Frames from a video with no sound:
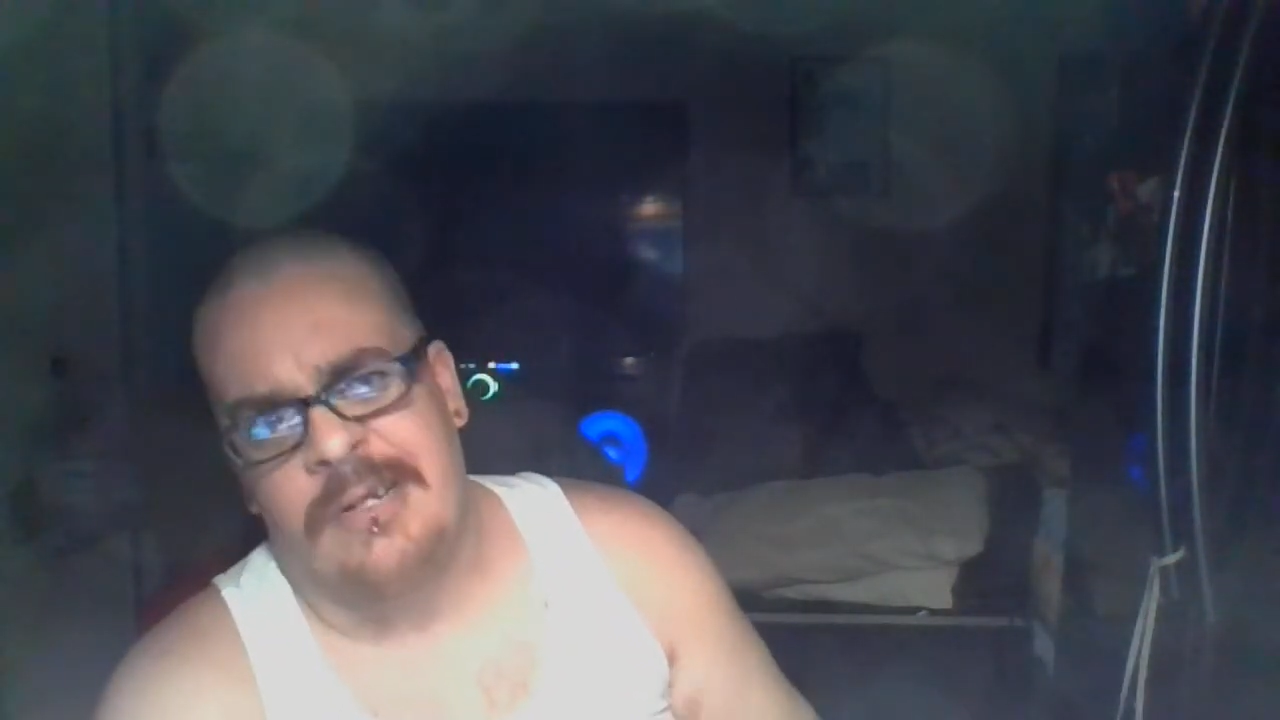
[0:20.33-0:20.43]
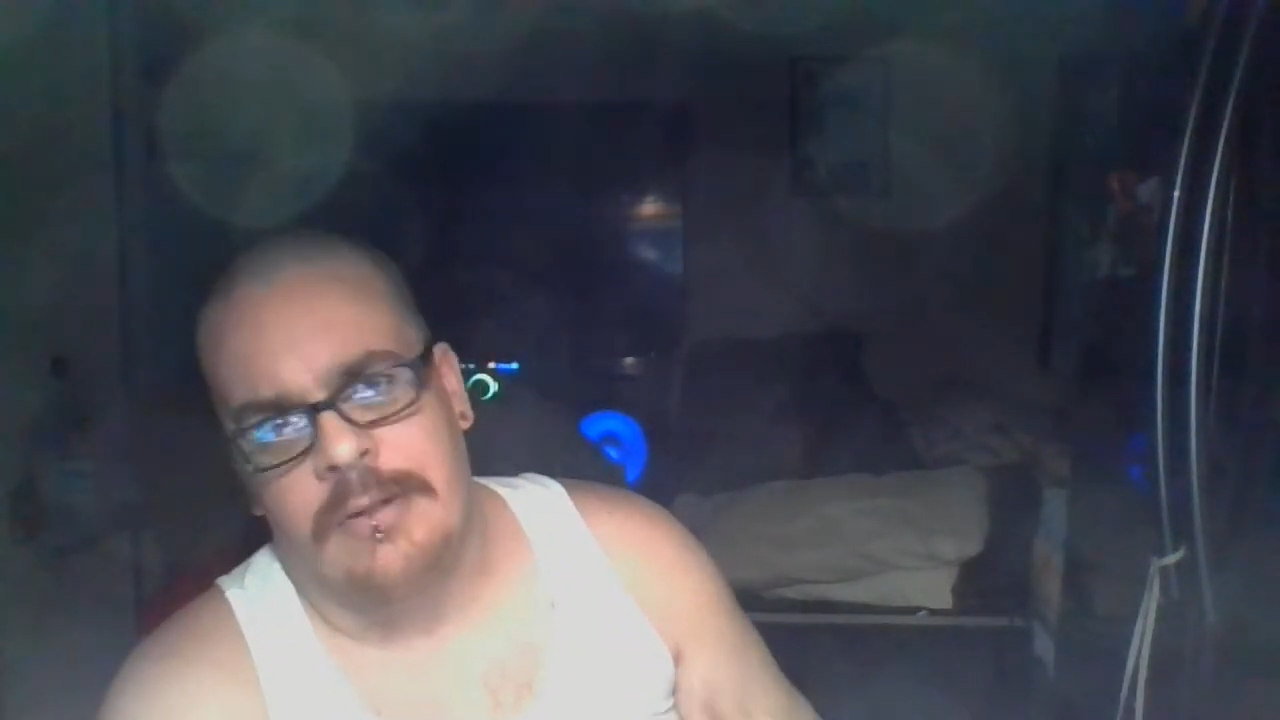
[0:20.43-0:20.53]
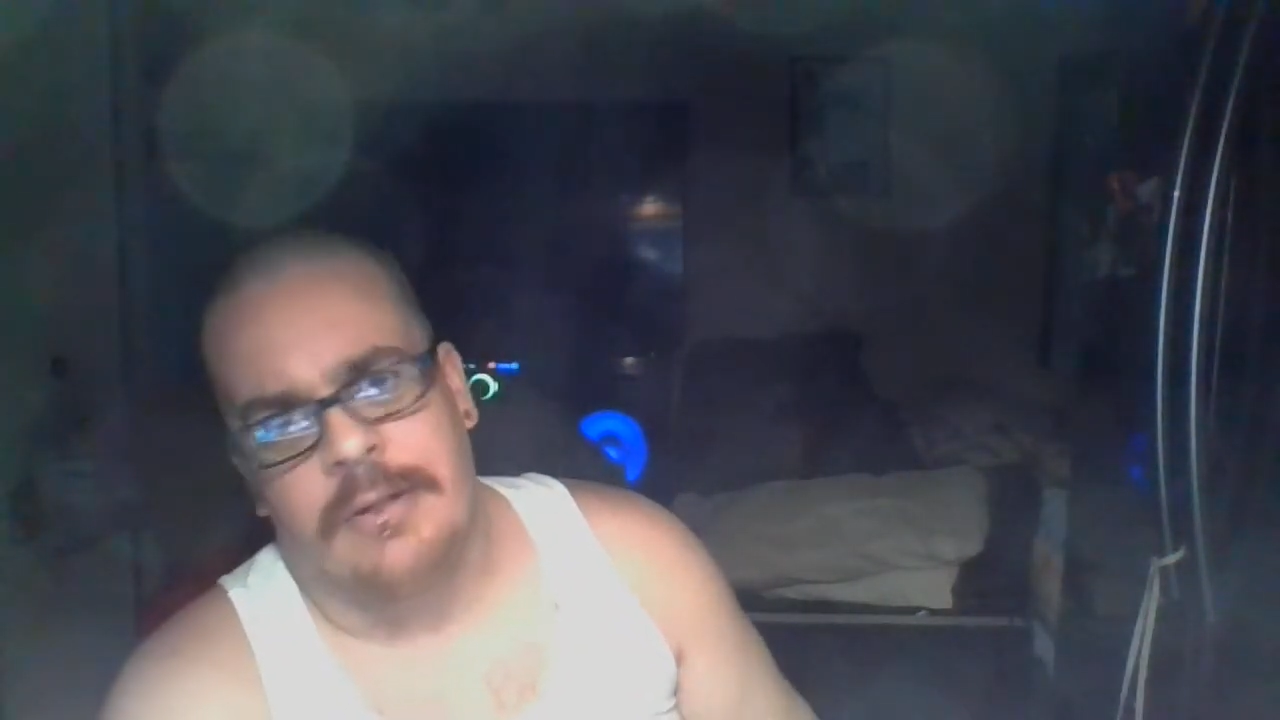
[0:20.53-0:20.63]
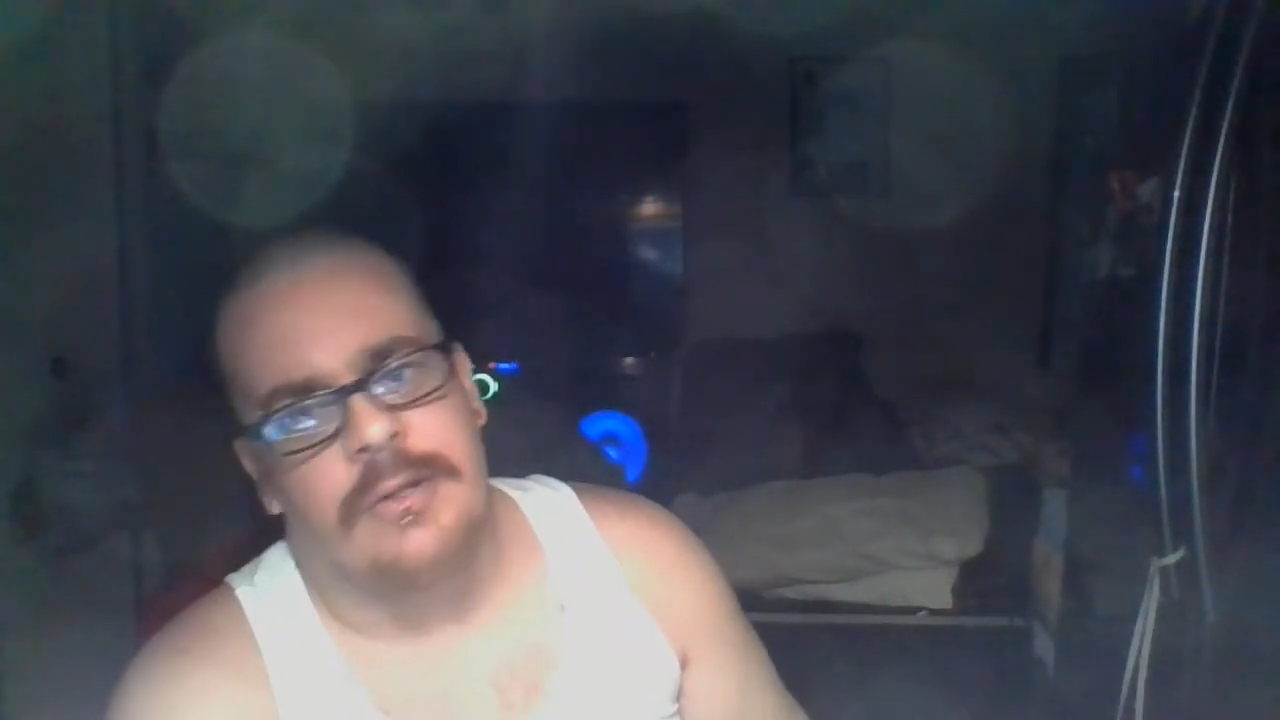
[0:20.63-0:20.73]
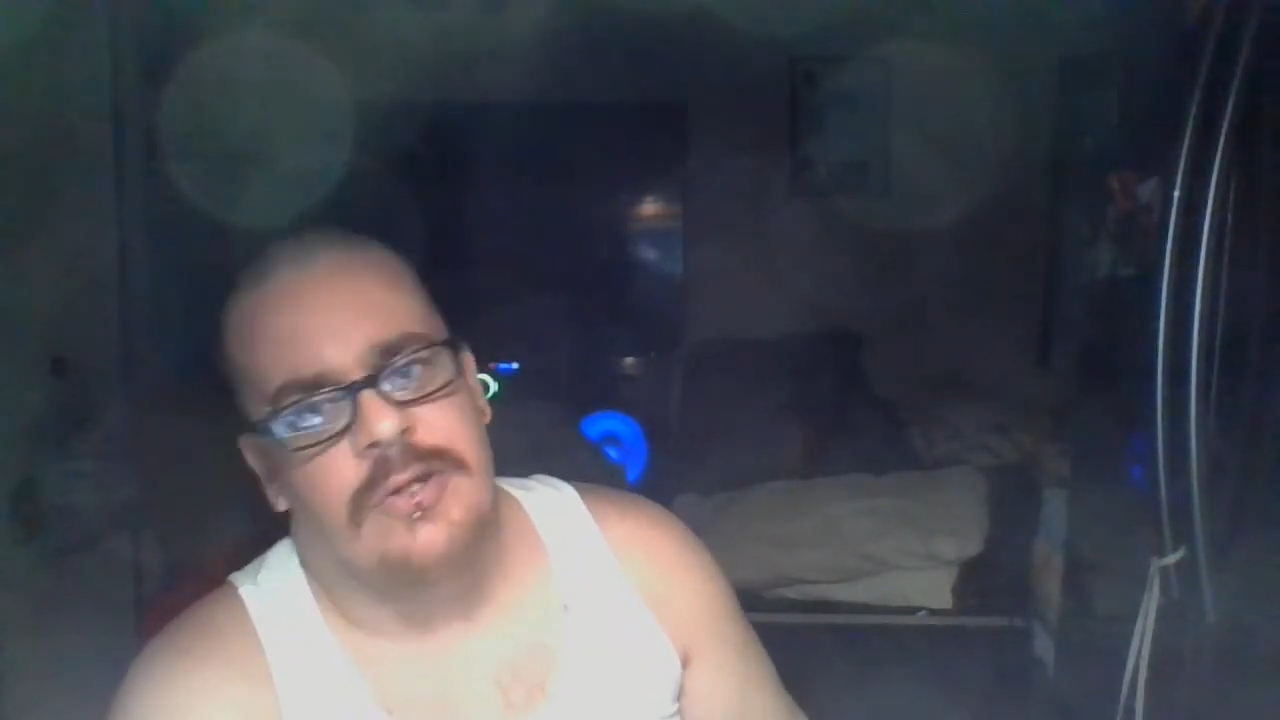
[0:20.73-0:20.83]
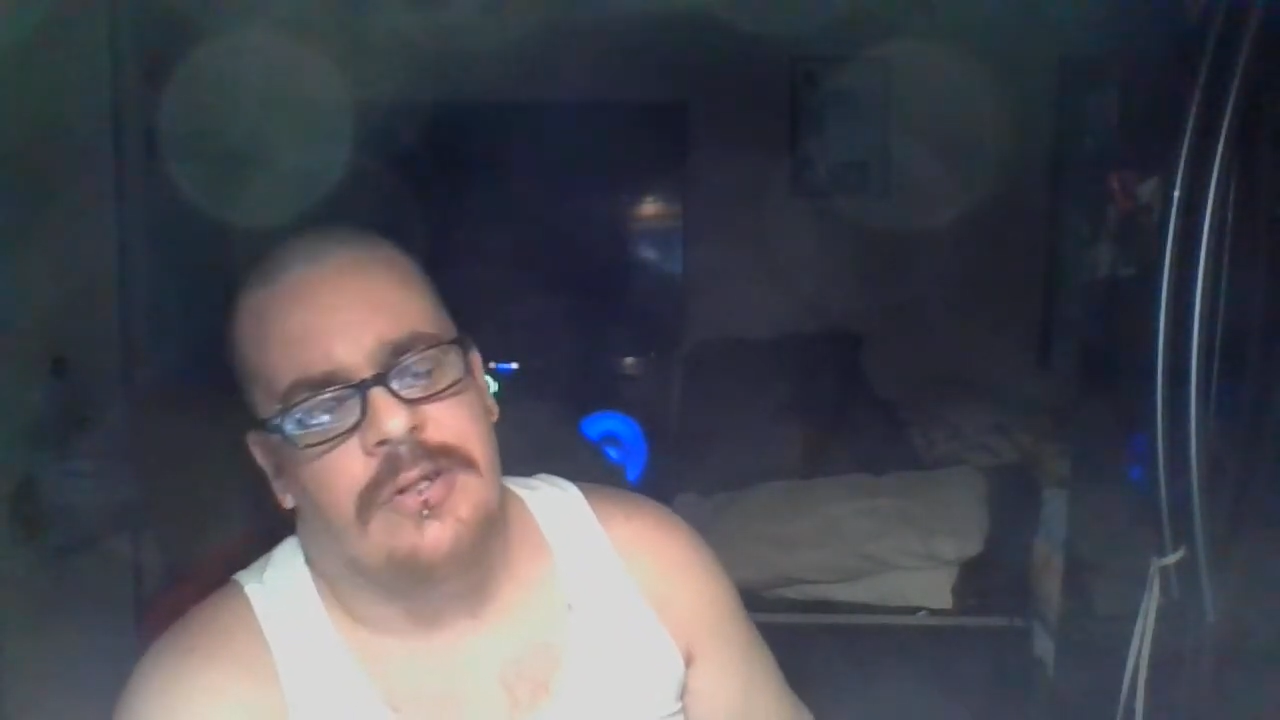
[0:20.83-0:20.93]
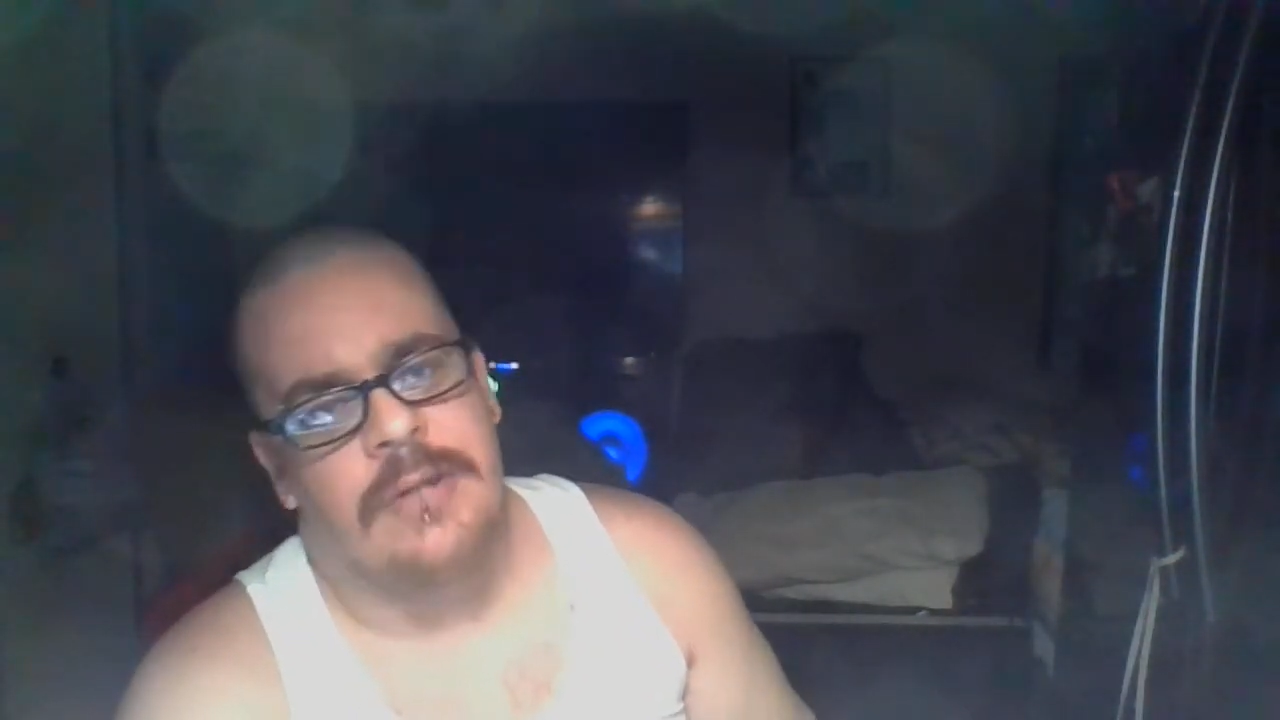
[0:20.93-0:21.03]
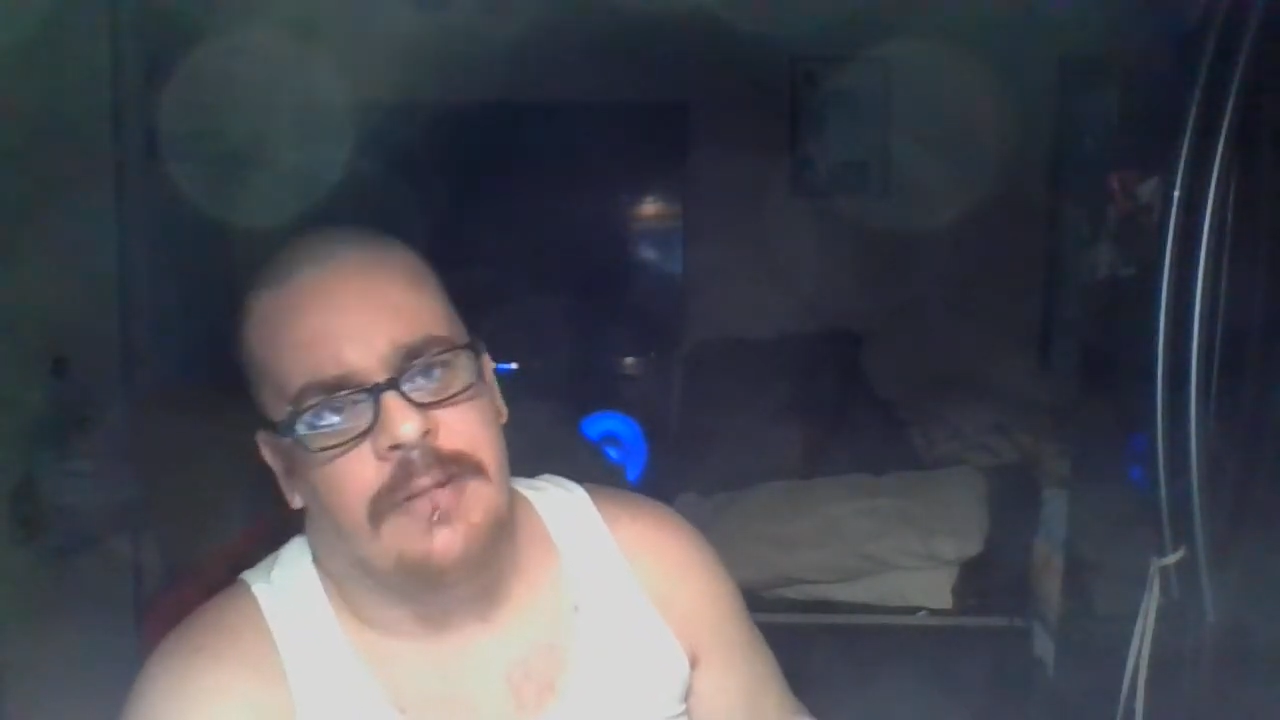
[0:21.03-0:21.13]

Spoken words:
harsh.